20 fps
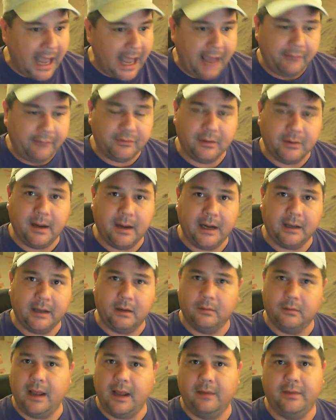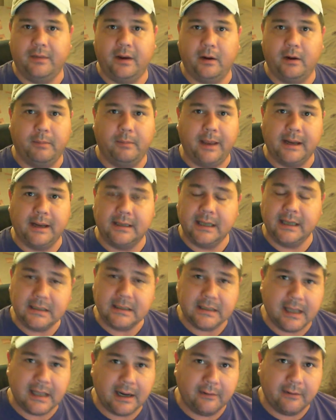Have somebody go down there and pay
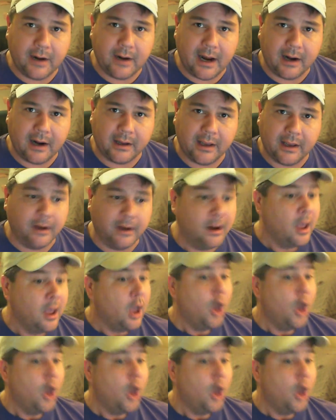attention to that every now and again.